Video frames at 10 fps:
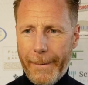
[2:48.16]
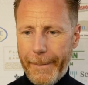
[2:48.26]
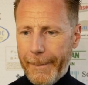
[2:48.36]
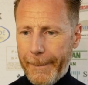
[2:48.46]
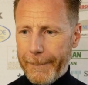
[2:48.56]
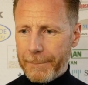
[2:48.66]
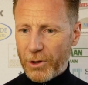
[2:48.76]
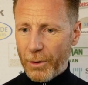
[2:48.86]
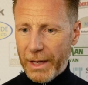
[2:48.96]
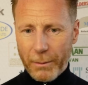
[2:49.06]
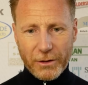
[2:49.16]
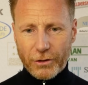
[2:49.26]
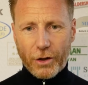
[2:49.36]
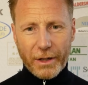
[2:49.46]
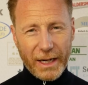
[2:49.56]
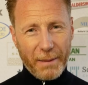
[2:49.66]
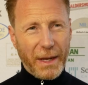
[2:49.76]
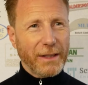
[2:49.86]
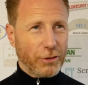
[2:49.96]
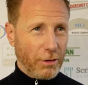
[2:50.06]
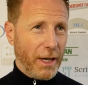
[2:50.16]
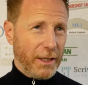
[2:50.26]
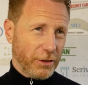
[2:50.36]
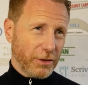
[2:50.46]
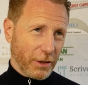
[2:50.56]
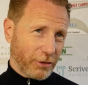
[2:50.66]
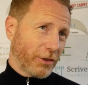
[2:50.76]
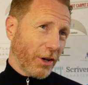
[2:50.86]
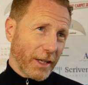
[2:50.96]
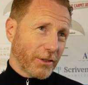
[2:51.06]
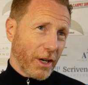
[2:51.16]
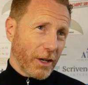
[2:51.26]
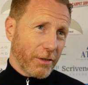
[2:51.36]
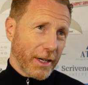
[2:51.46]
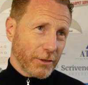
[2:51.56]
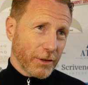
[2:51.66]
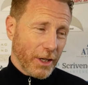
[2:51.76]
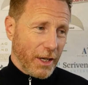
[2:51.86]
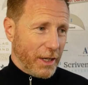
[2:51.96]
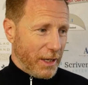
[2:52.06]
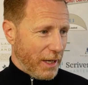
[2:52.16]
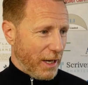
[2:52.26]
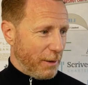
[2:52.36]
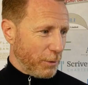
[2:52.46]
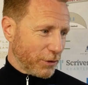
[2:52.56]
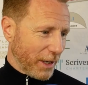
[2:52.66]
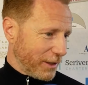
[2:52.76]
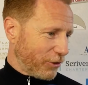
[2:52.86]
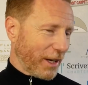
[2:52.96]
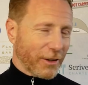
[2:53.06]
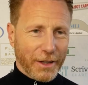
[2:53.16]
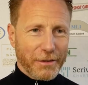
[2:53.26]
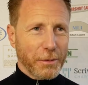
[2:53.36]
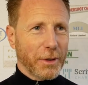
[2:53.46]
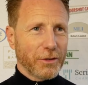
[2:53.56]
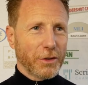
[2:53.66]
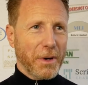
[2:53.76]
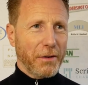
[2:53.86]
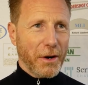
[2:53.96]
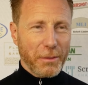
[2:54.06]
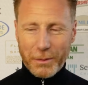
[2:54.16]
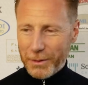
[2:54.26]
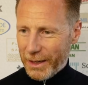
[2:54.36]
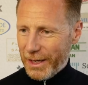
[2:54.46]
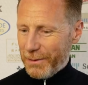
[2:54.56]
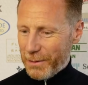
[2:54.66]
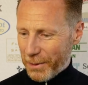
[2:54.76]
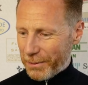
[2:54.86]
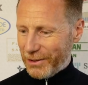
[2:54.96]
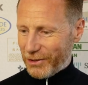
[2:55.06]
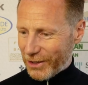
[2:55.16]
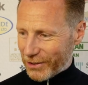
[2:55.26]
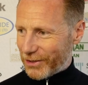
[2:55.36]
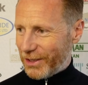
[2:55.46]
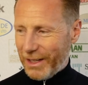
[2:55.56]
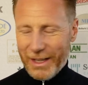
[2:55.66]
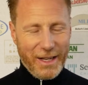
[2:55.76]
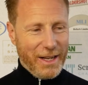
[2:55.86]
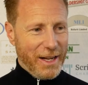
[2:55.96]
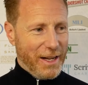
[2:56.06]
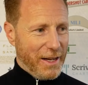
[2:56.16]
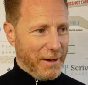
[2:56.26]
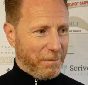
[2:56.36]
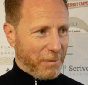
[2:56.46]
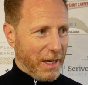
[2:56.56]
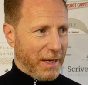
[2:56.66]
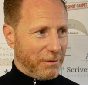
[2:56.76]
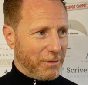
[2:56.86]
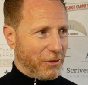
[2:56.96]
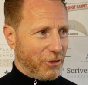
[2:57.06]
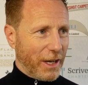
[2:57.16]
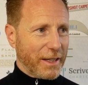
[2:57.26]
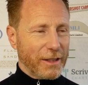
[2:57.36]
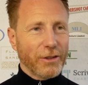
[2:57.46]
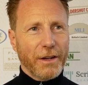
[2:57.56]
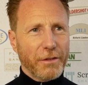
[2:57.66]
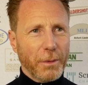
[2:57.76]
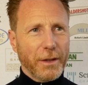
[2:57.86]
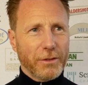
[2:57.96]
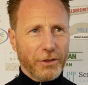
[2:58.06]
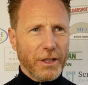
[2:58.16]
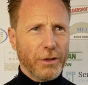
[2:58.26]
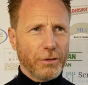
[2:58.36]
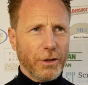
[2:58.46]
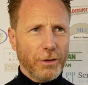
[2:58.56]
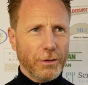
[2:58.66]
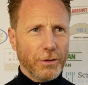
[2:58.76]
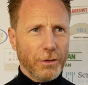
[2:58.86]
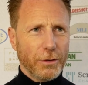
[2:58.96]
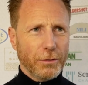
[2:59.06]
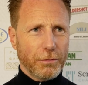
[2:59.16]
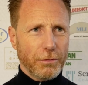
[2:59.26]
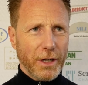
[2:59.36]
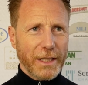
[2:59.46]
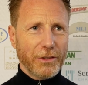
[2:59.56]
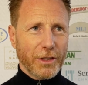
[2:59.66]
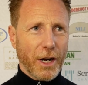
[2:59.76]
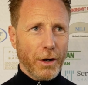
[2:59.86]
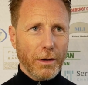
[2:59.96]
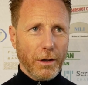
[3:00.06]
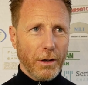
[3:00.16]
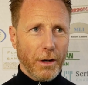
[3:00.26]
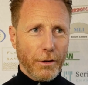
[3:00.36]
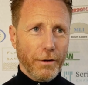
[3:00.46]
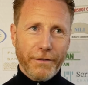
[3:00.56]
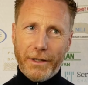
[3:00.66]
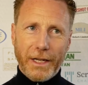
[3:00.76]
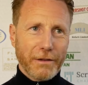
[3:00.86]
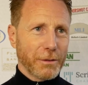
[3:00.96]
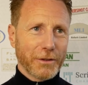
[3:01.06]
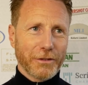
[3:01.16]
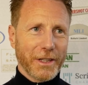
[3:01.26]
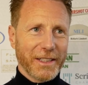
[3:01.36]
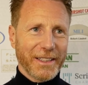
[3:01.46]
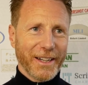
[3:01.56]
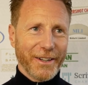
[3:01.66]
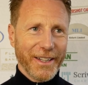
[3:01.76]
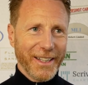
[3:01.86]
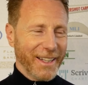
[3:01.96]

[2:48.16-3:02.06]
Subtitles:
So, yeah, we just got to get that balance right. It's such a tight turnaround. We'll take a check on everyone tomorrow. We'll probably just, check in on everyone, see who's ready to go. I've got a feeling everyone's ready to go.